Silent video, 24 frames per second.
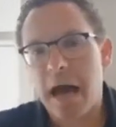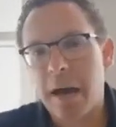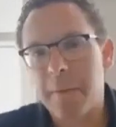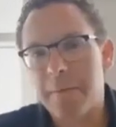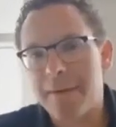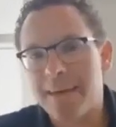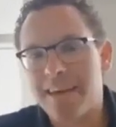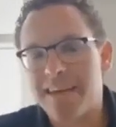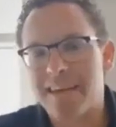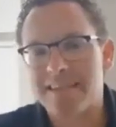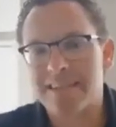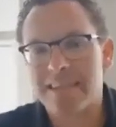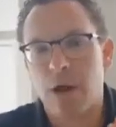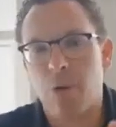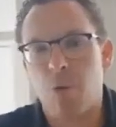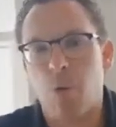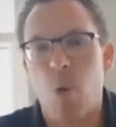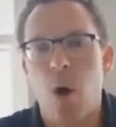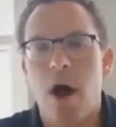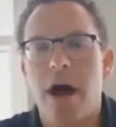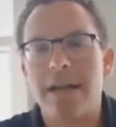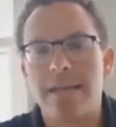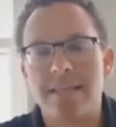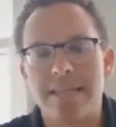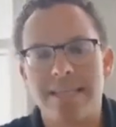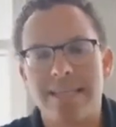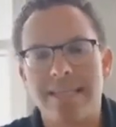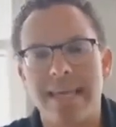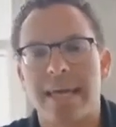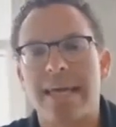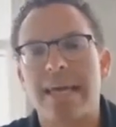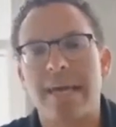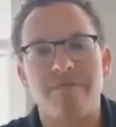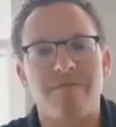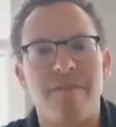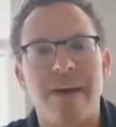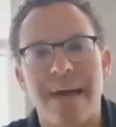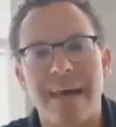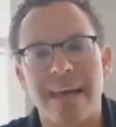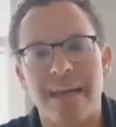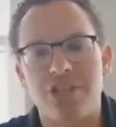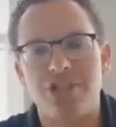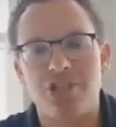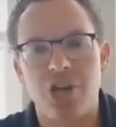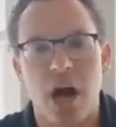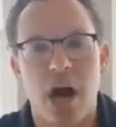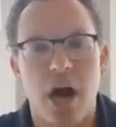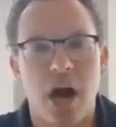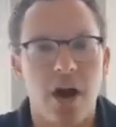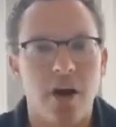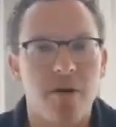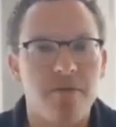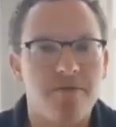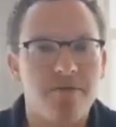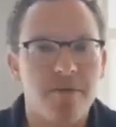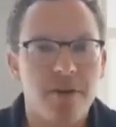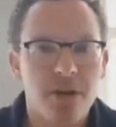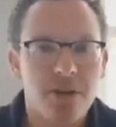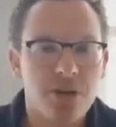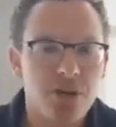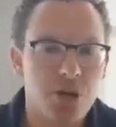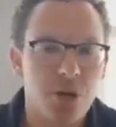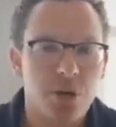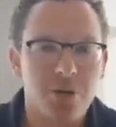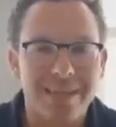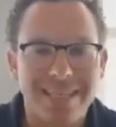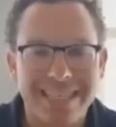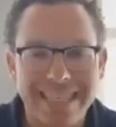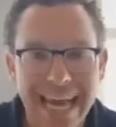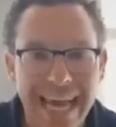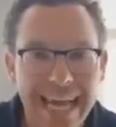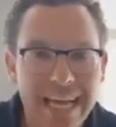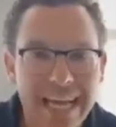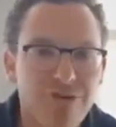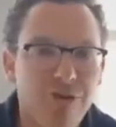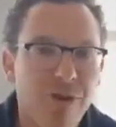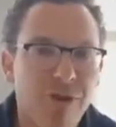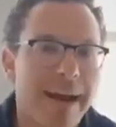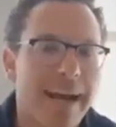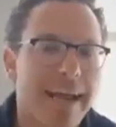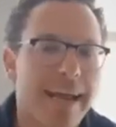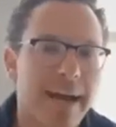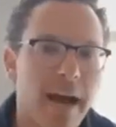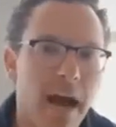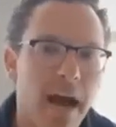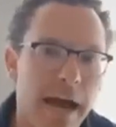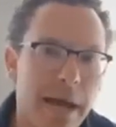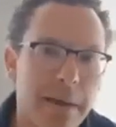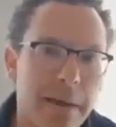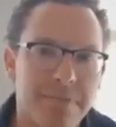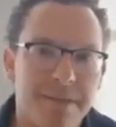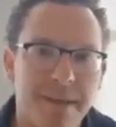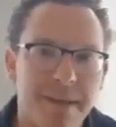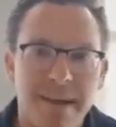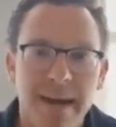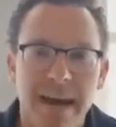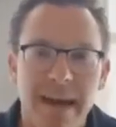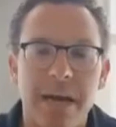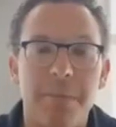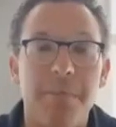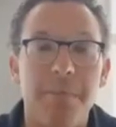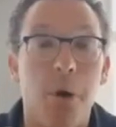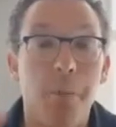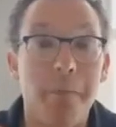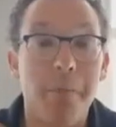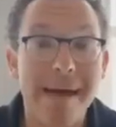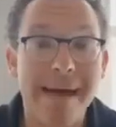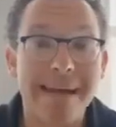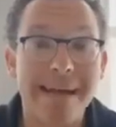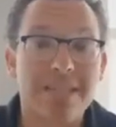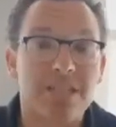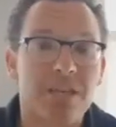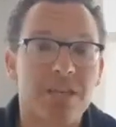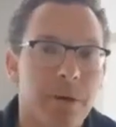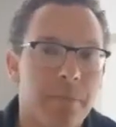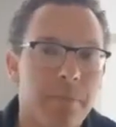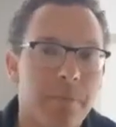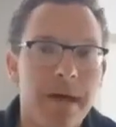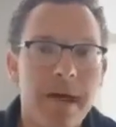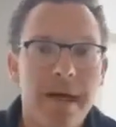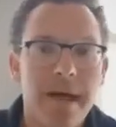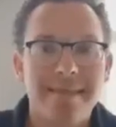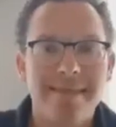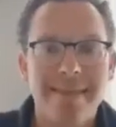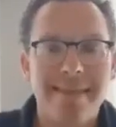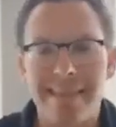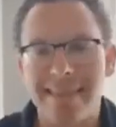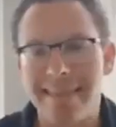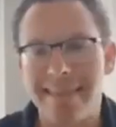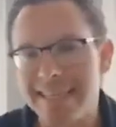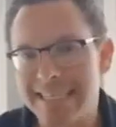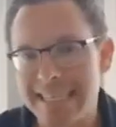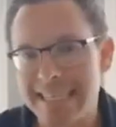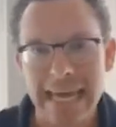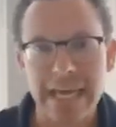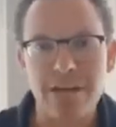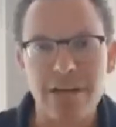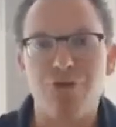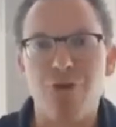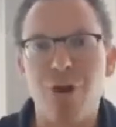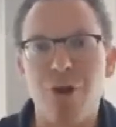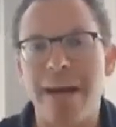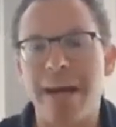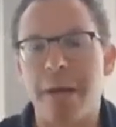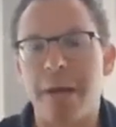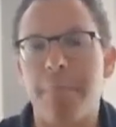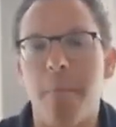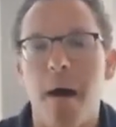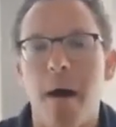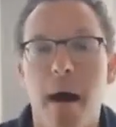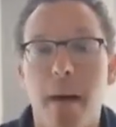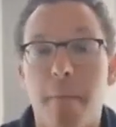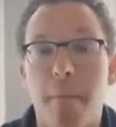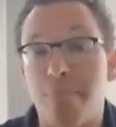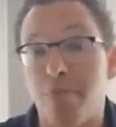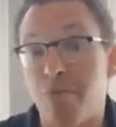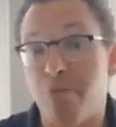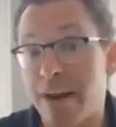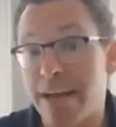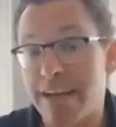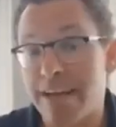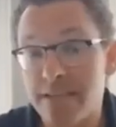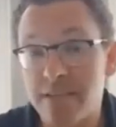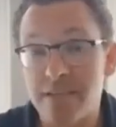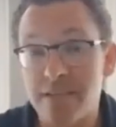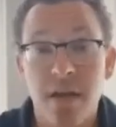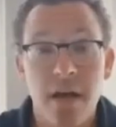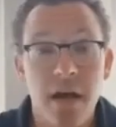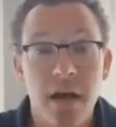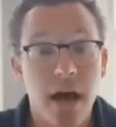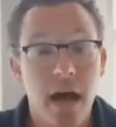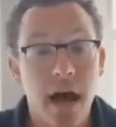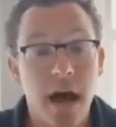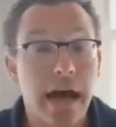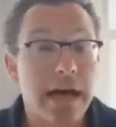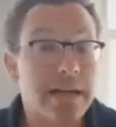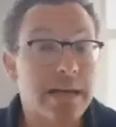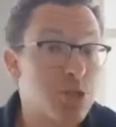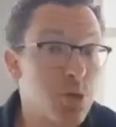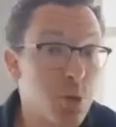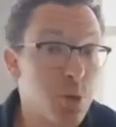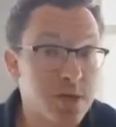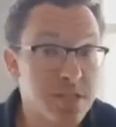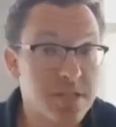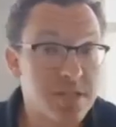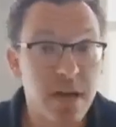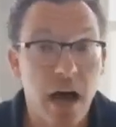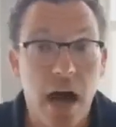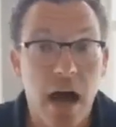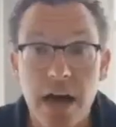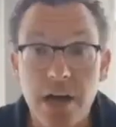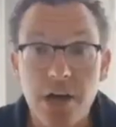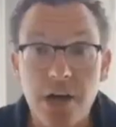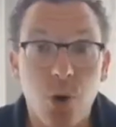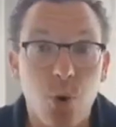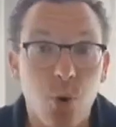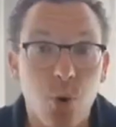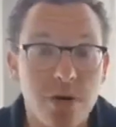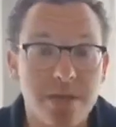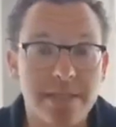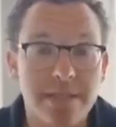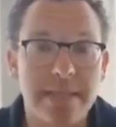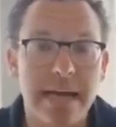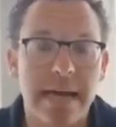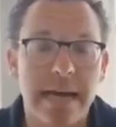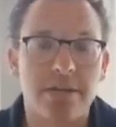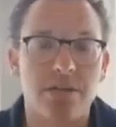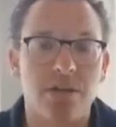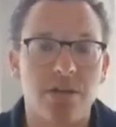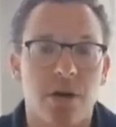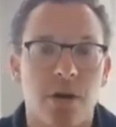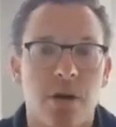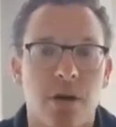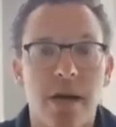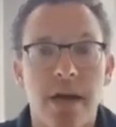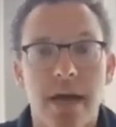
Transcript: because I want to take advantage of the day trading hype, the kind of momentum that the day trading mob brings to a stock or a sector.